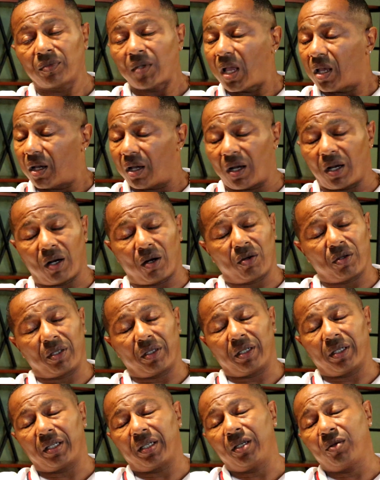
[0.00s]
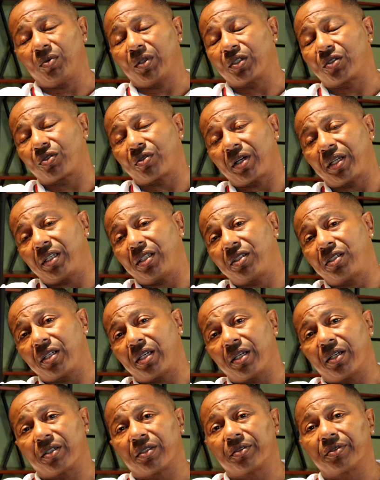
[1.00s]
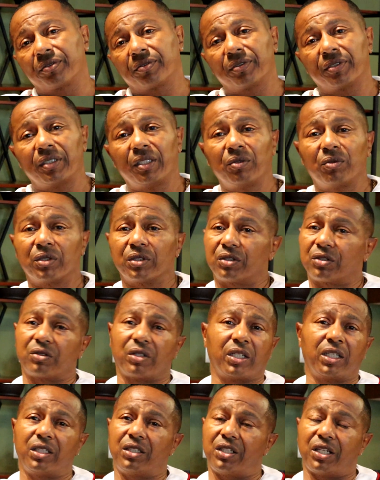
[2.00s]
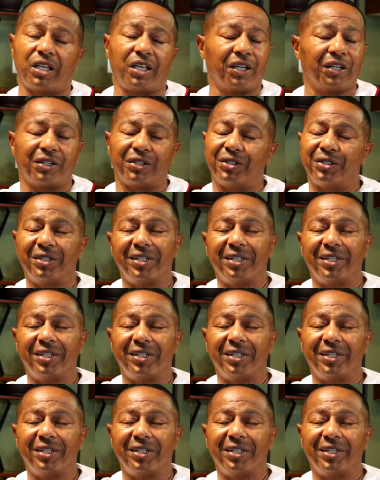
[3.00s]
about oh him? Yeah. he went straight to jail he went straight to jail